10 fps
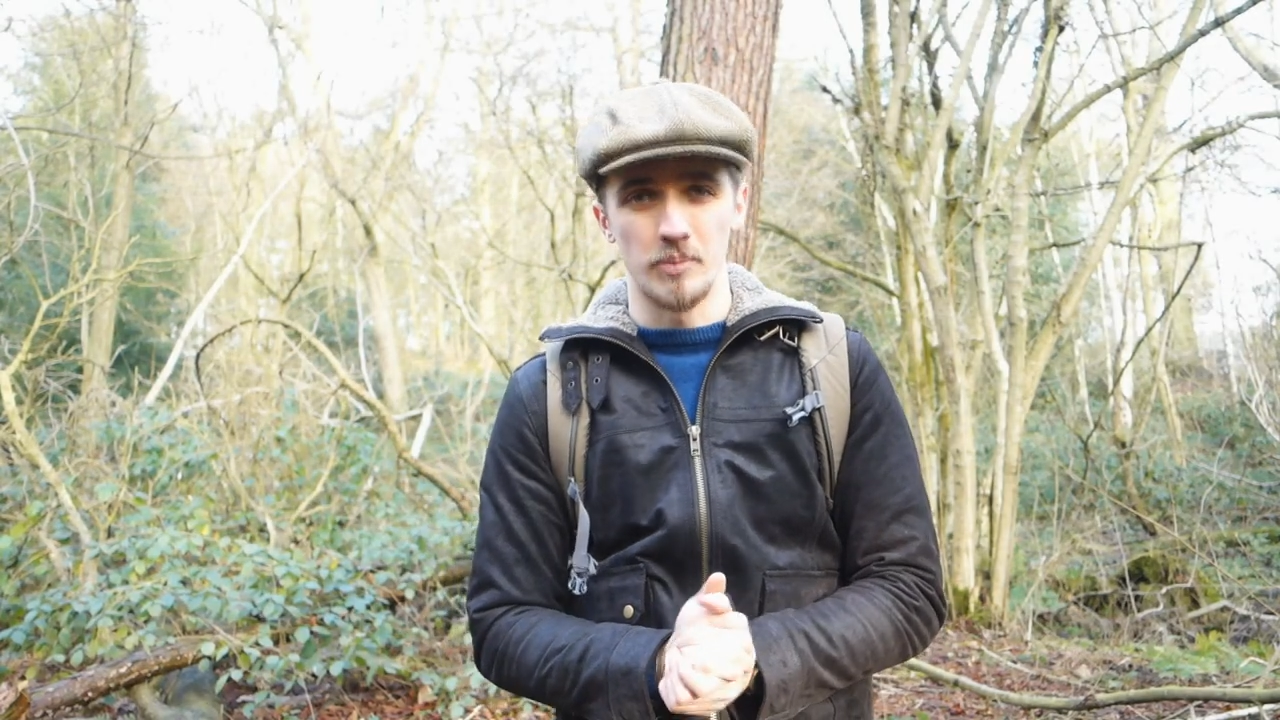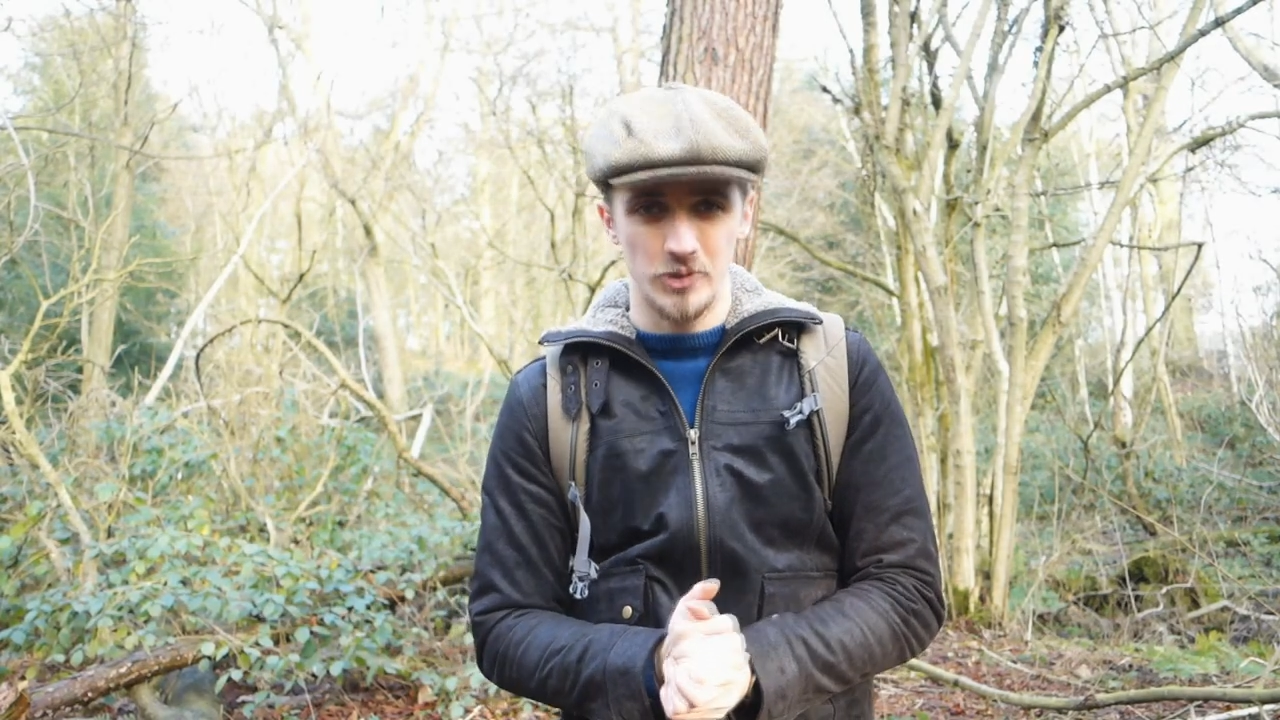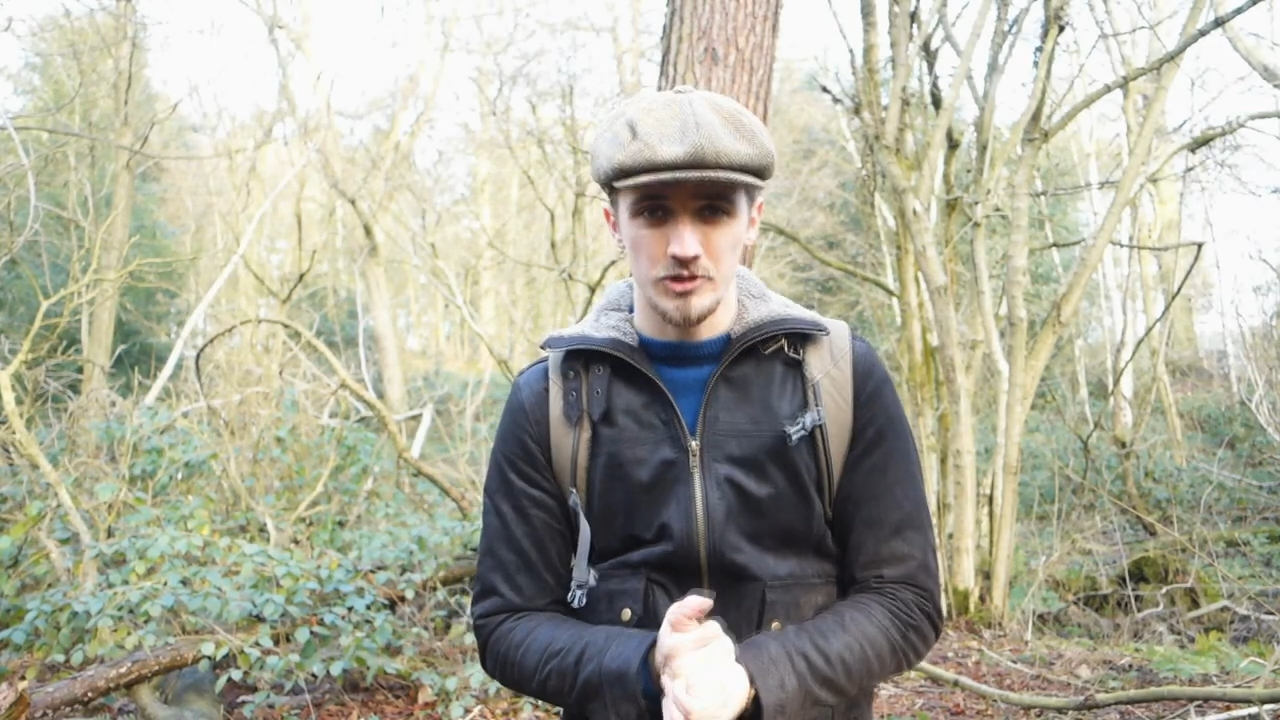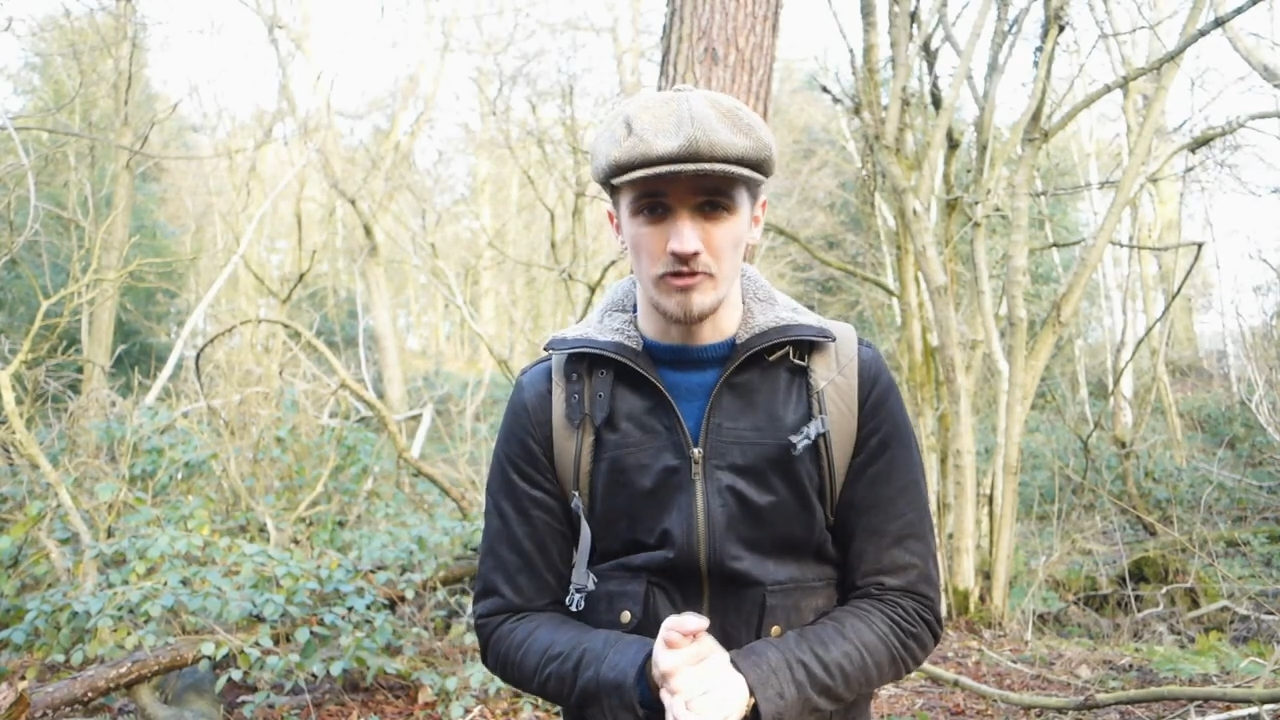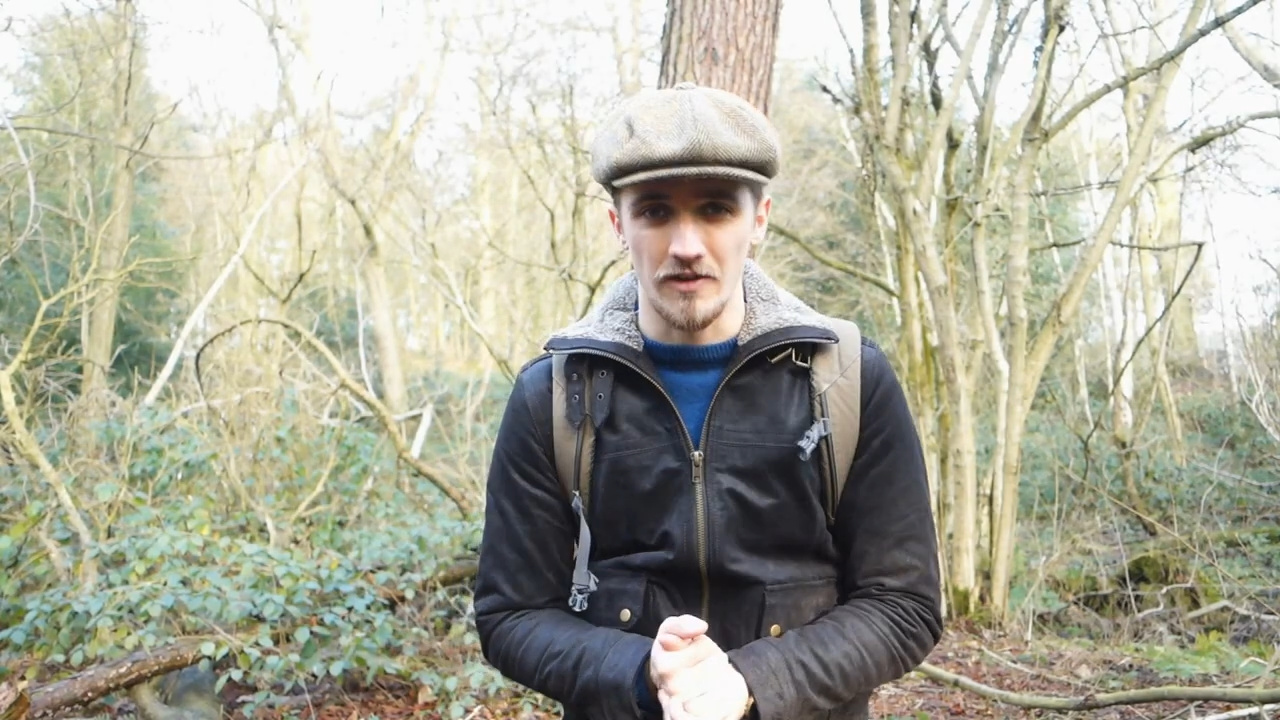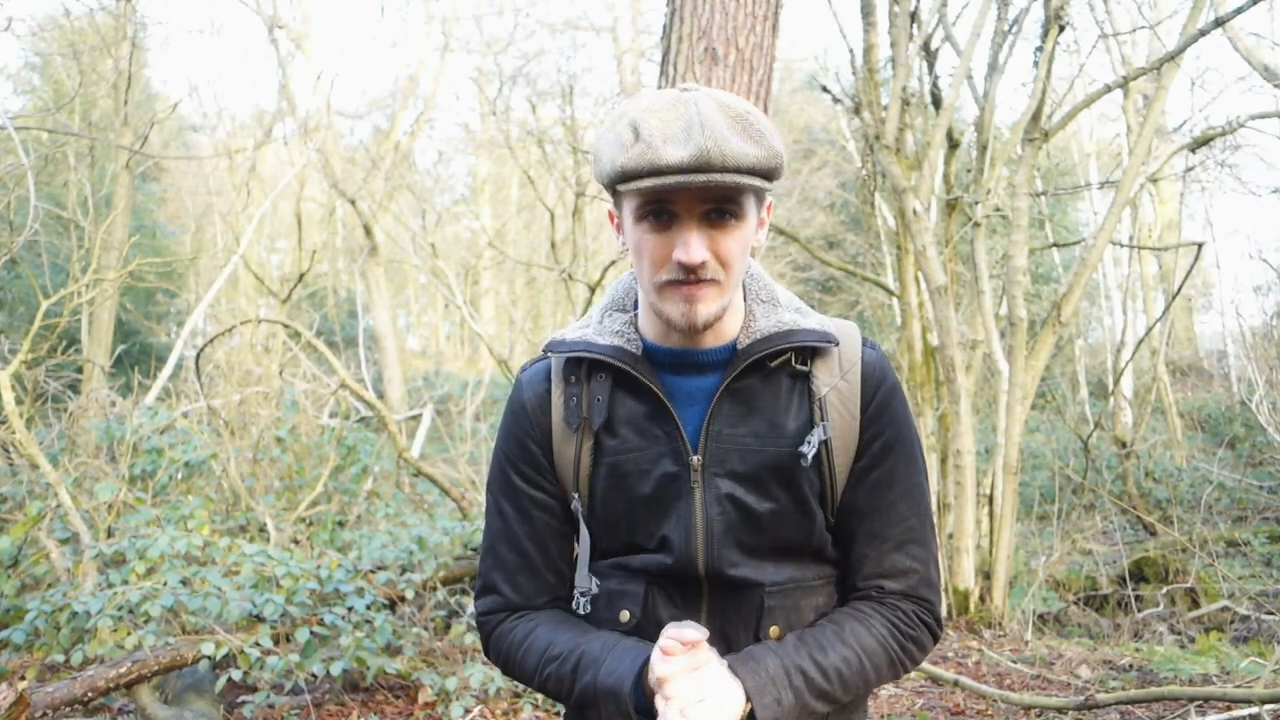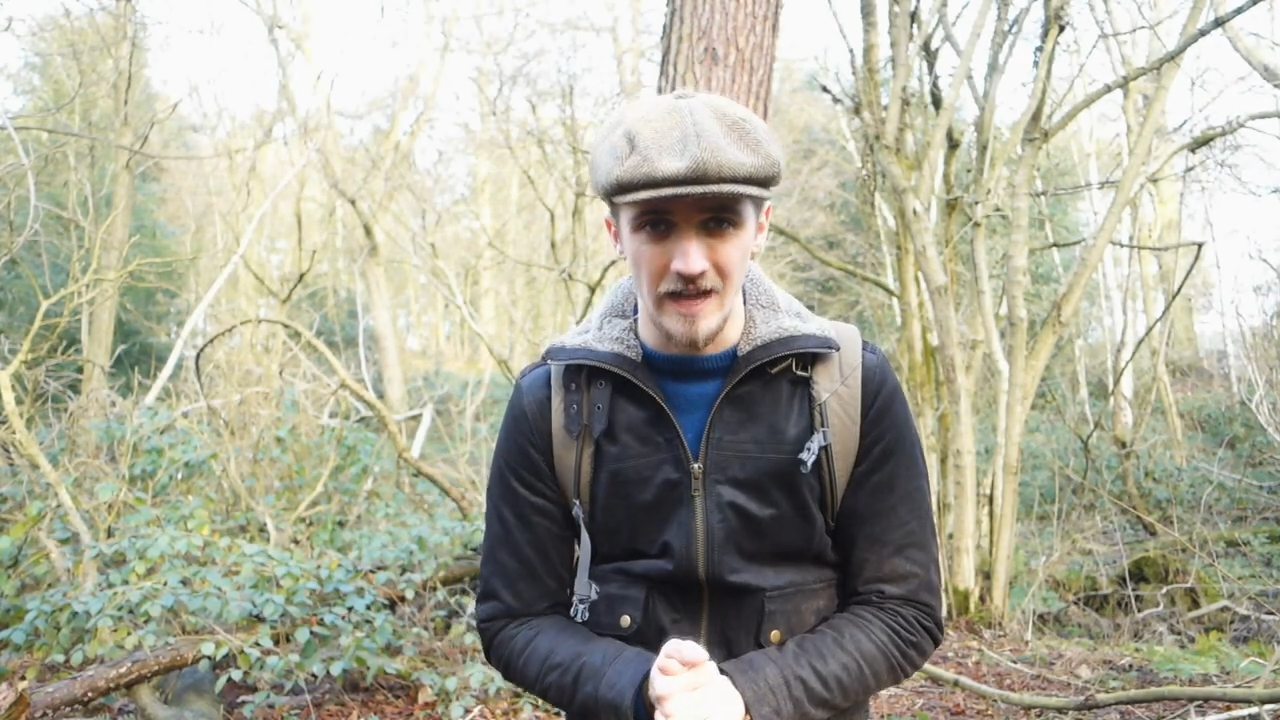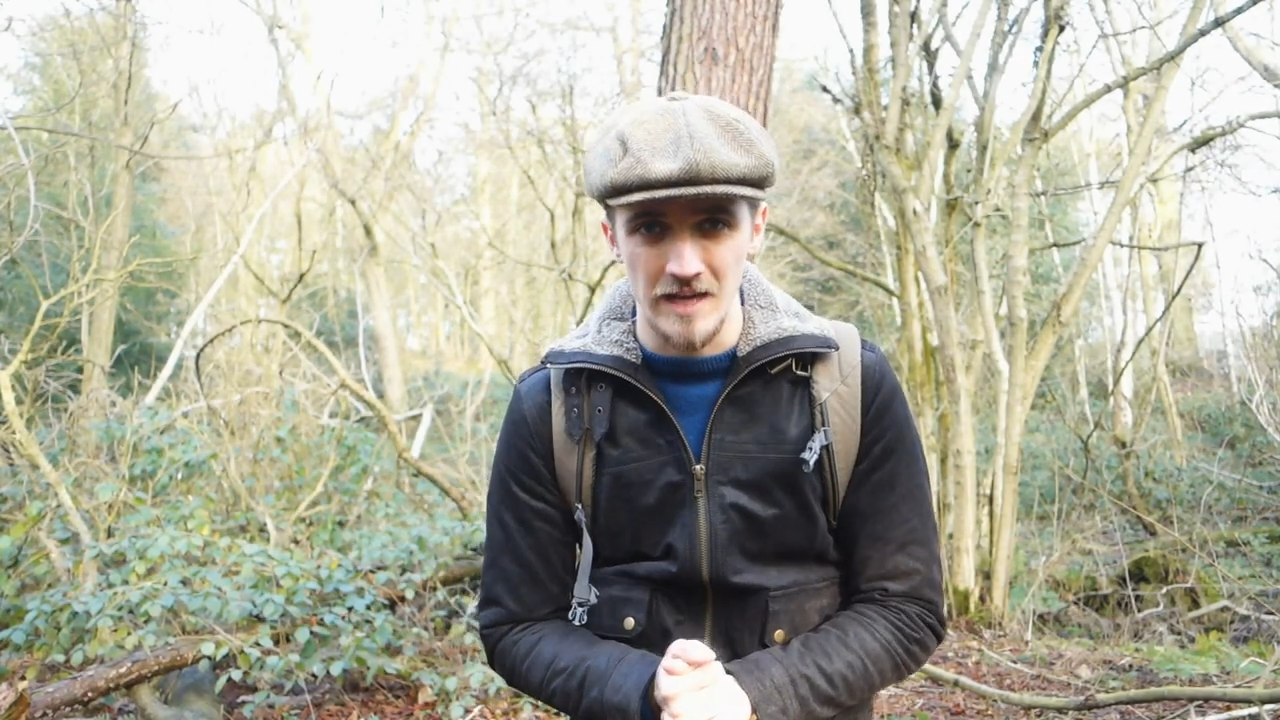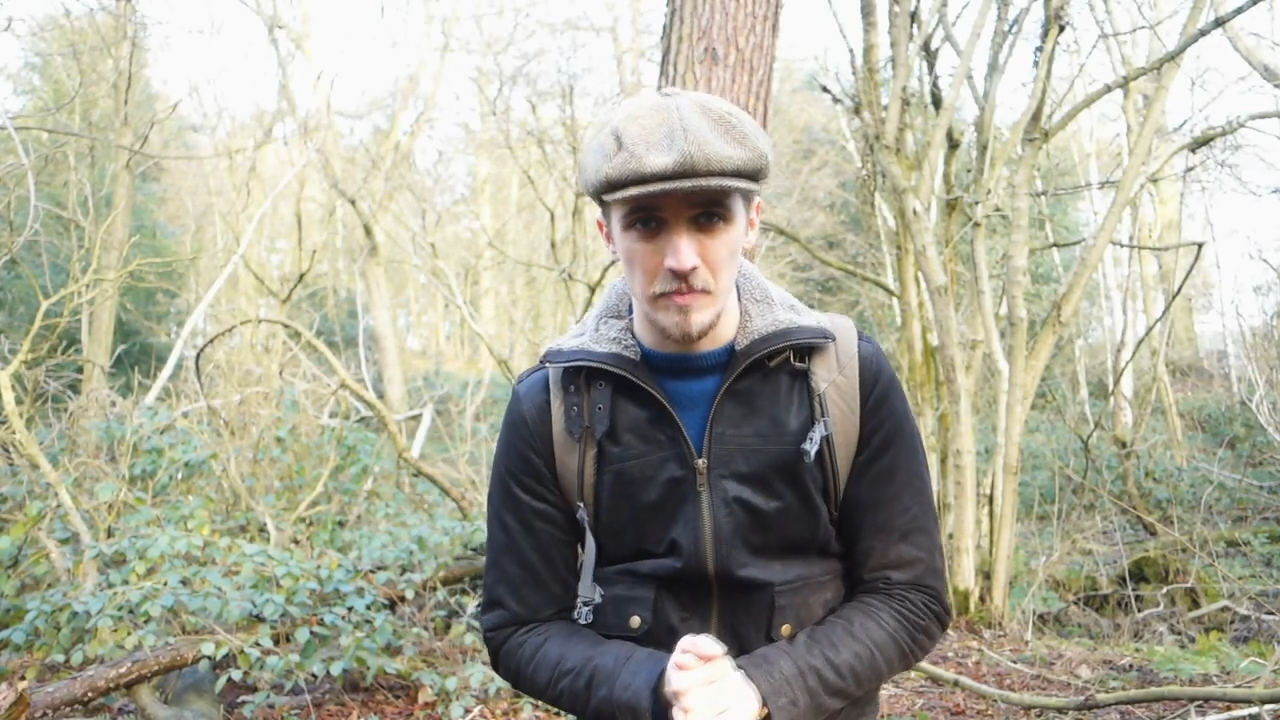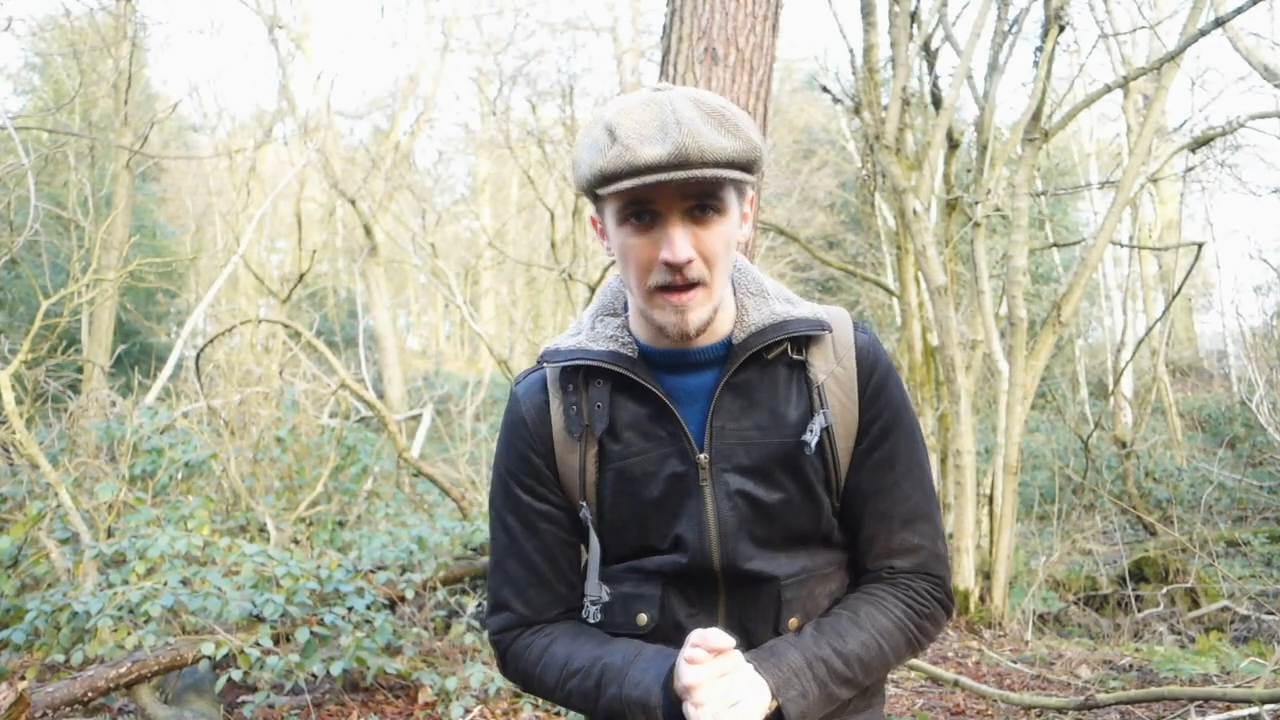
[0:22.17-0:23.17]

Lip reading: bushcraft day